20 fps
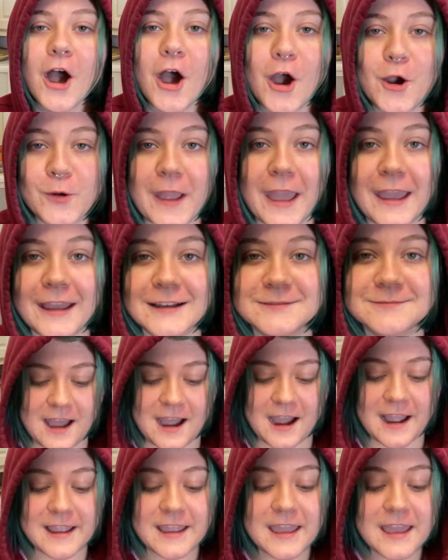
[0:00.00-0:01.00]
Okay,
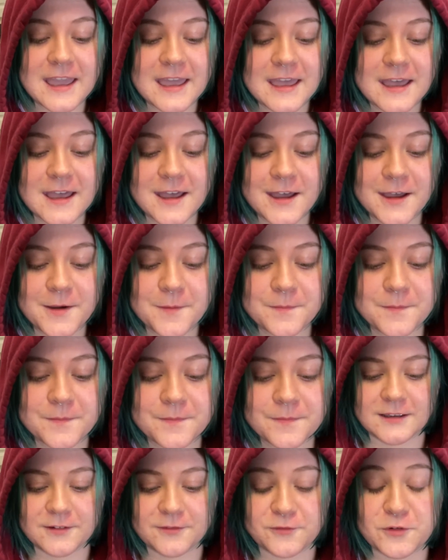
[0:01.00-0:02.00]
I
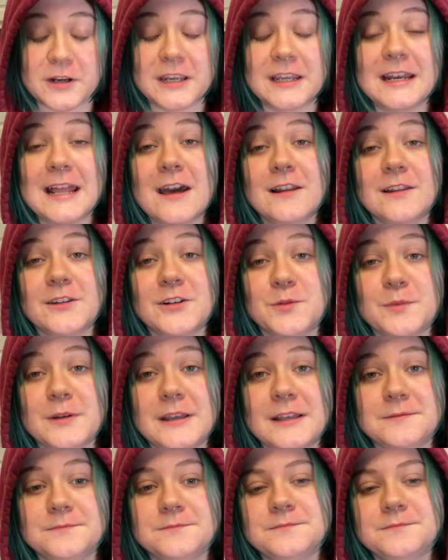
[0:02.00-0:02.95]
am freaking out a little bit.